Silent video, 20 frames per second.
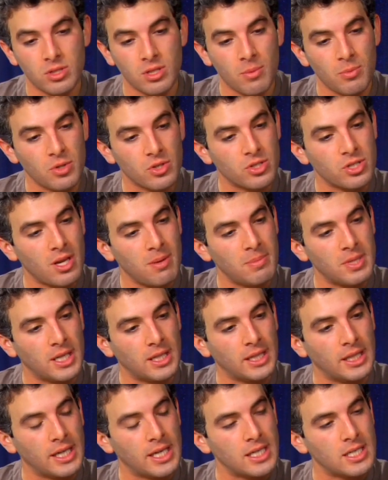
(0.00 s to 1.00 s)
someone will send me a
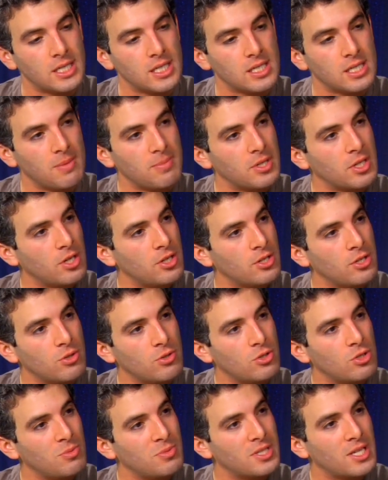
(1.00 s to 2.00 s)
link to something on
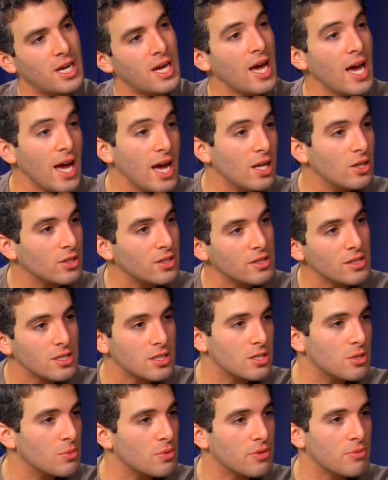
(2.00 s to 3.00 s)
YouTube and say, hey, look at
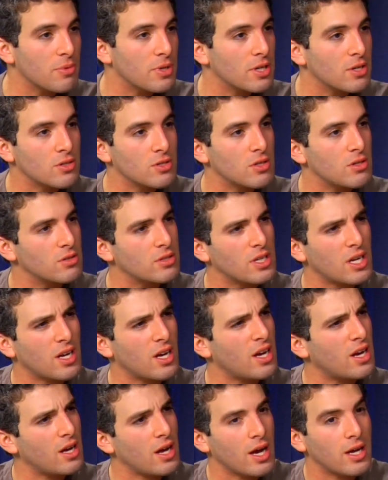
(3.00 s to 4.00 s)
this, you were 3 years old, and
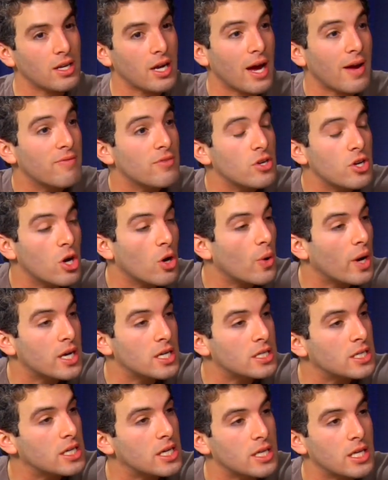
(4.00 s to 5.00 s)
I have no
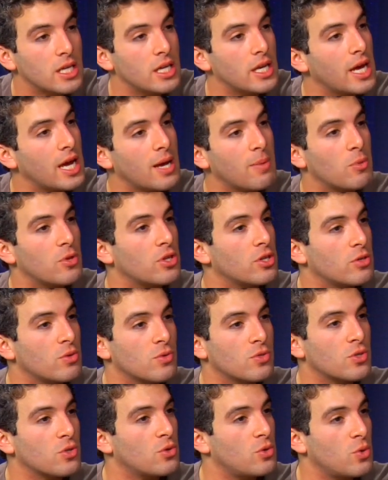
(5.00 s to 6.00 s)
idea the name or the
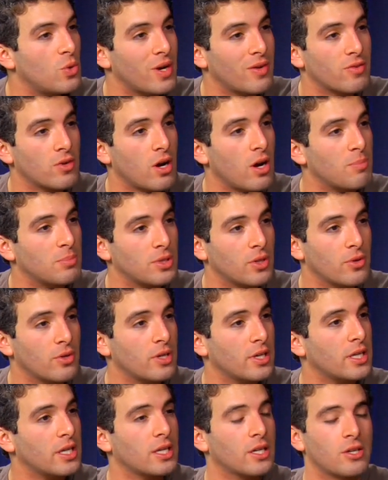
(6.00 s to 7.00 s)
user, whoever
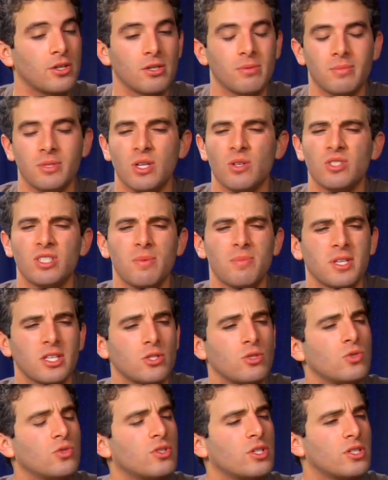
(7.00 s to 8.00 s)
uploaded it. It could have, you know, something,
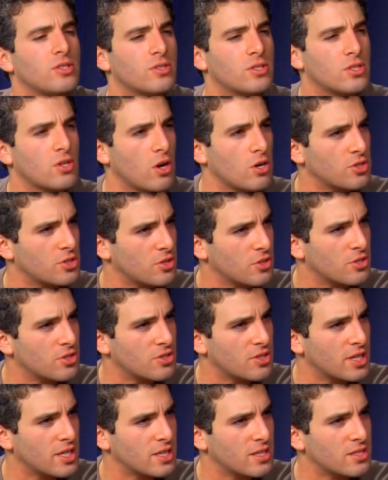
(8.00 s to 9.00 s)
usually Star
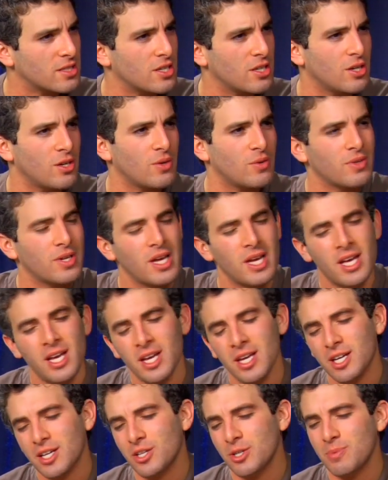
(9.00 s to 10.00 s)
Search things, you know,
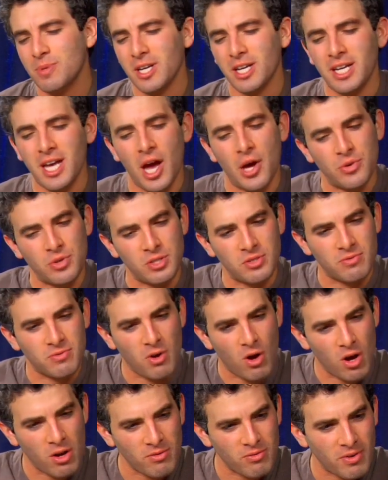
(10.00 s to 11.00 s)
could be a Countess
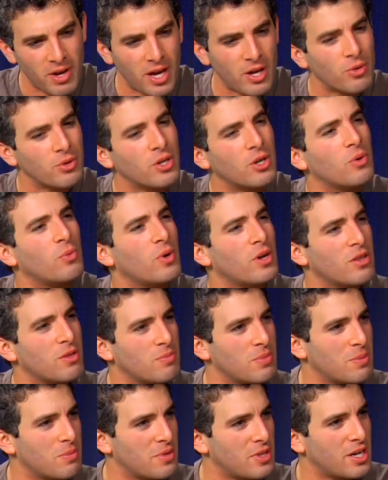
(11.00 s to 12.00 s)
Vaughn fan or, you know, one of the
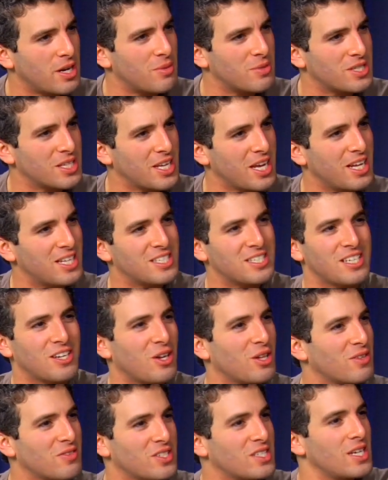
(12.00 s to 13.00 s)
people that I was against, and
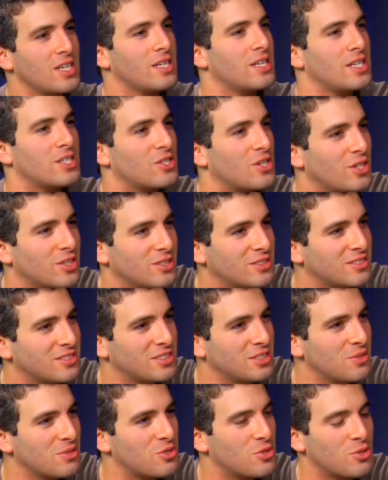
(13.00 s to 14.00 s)
all of a sudden it's on
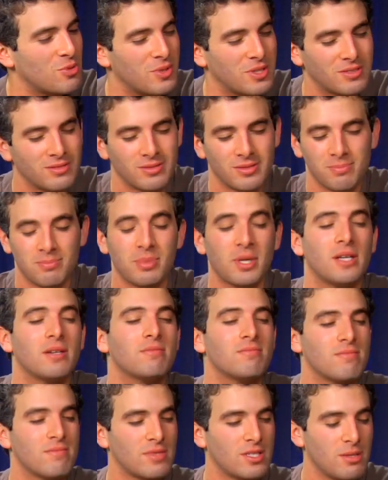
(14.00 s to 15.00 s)
YouTube,
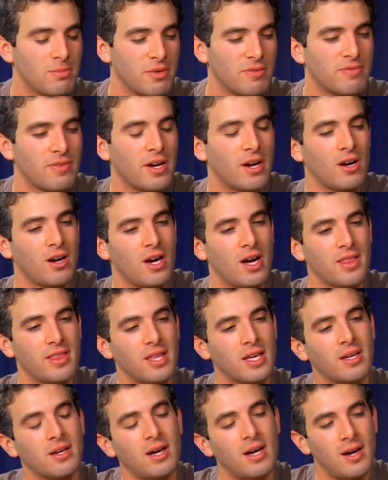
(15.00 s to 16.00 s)
but to be fair, I
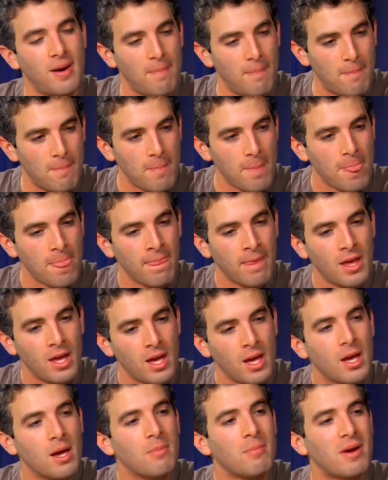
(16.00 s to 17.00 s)
think
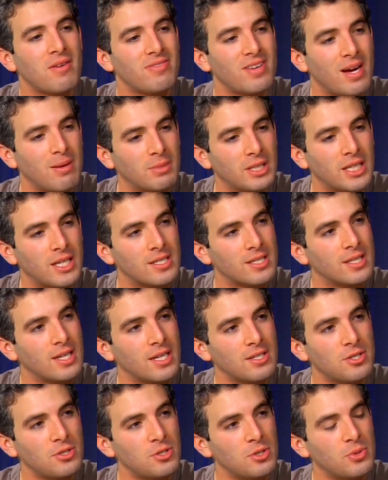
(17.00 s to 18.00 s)
my family has a
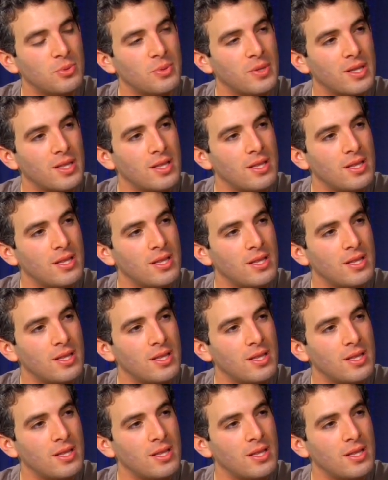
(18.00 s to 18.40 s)
lot to do with